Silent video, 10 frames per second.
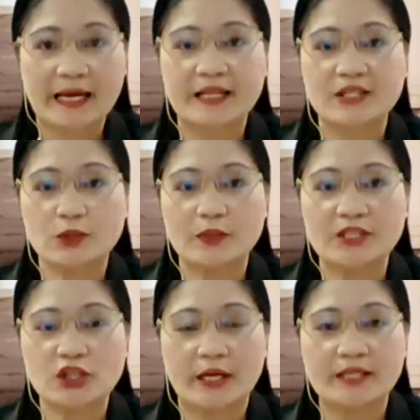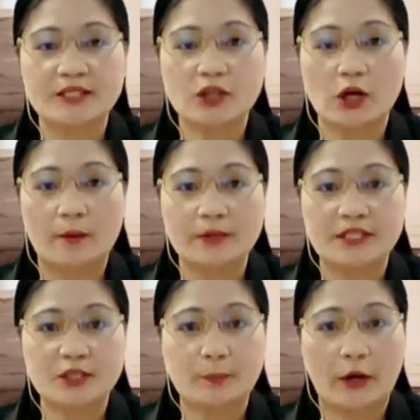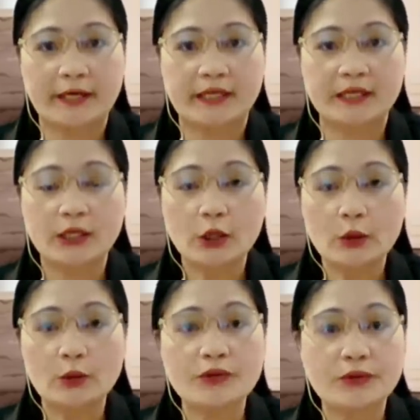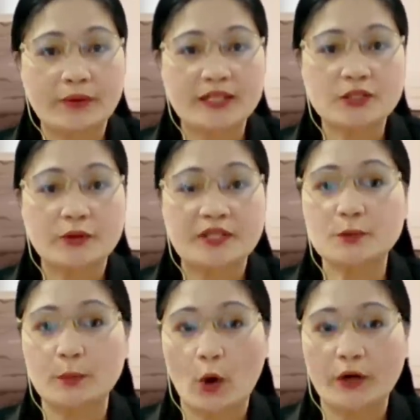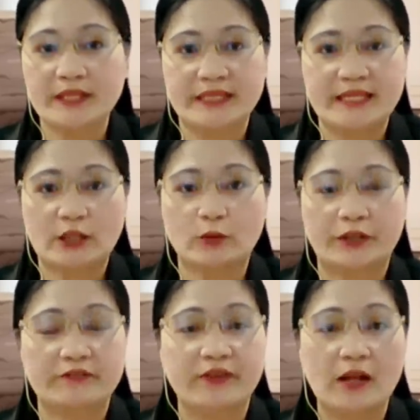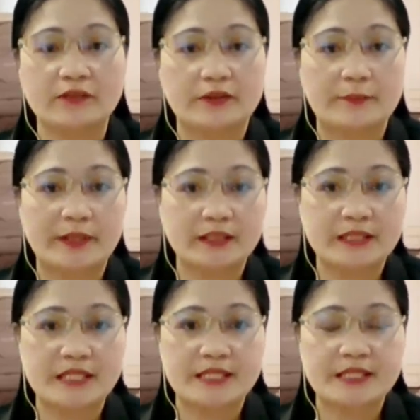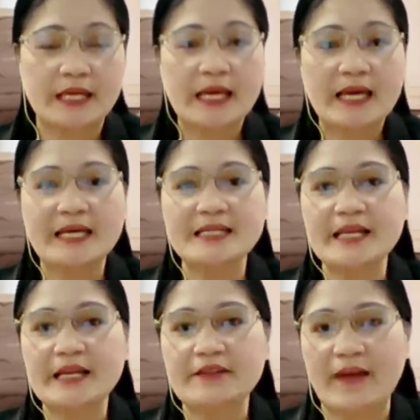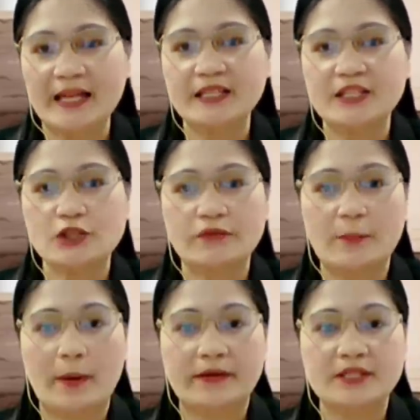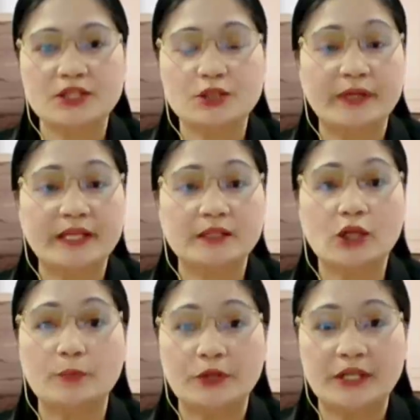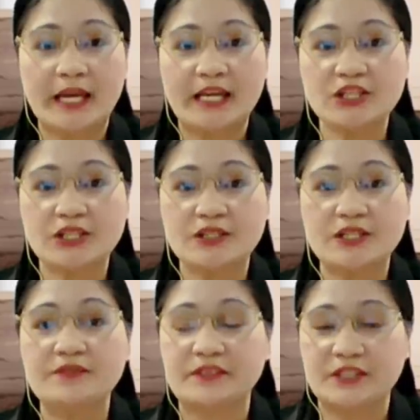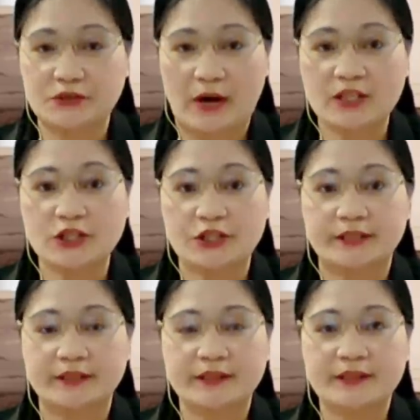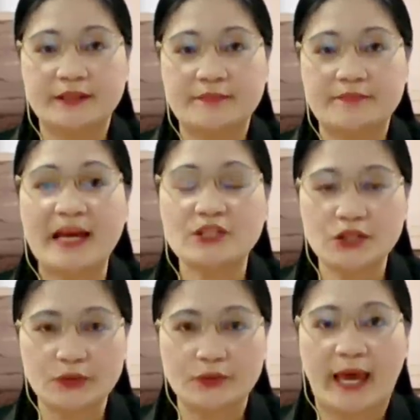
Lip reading: ties with the Chinese Communist Party, who threat to exploit the network vulnerabilities and take advantage of America's critical communications infrastructure. Back